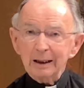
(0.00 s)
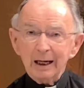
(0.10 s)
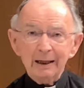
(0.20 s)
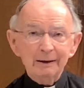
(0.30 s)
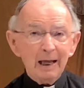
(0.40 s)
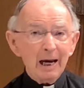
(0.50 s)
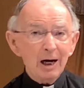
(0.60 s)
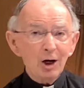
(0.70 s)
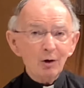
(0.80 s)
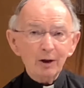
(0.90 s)
And
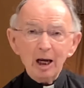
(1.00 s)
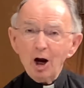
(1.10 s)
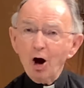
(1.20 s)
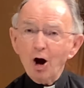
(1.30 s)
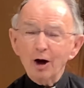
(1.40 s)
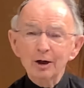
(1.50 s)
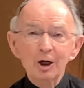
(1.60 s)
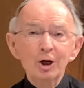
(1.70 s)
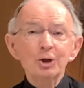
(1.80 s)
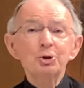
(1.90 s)
there they are,
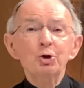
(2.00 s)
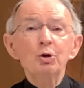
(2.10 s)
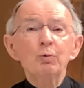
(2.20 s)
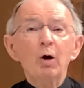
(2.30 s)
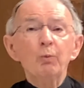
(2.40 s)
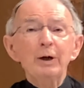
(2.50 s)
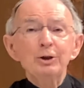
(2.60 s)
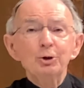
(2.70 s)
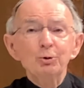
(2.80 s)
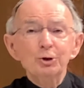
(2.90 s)
doing what we
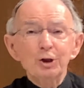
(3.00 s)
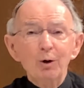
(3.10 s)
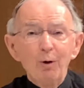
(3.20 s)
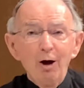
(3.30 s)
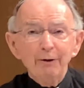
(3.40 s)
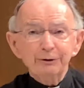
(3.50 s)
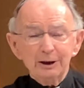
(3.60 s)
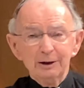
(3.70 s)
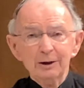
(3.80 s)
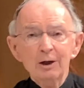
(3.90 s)
do so
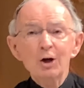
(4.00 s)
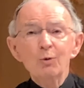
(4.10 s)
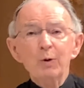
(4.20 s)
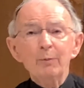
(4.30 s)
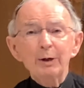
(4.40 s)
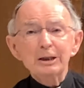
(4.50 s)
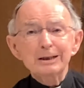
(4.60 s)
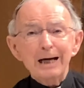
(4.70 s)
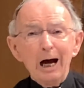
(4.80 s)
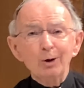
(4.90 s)
often when we
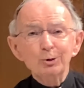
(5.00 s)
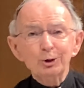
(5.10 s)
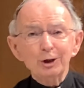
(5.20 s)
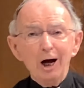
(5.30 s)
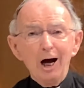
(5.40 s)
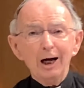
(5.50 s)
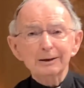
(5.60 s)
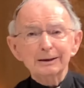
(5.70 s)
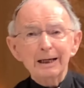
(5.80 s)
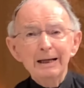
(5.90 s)
doubt
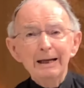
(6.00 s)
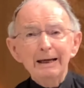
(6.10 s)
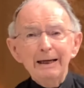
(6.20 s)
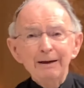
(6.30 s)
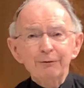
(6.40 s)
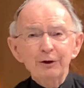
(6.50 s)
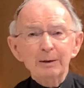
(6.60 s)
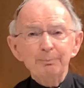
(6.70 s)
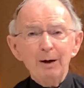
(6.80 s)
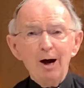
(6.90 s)
God's
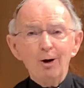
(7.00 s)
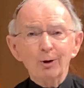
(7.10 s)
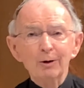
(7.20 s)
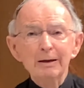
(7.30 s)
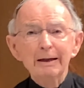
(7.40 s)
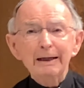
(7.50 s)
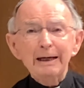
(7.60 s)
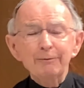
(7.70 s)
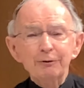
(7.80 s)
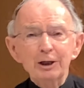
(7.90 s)
infinite power,
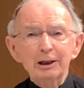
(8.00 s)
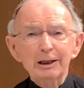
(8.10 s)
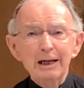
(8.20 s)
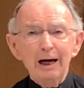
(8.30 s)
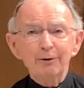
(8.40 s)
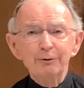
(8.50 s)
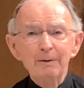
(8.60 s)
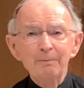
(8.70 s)
infinite love.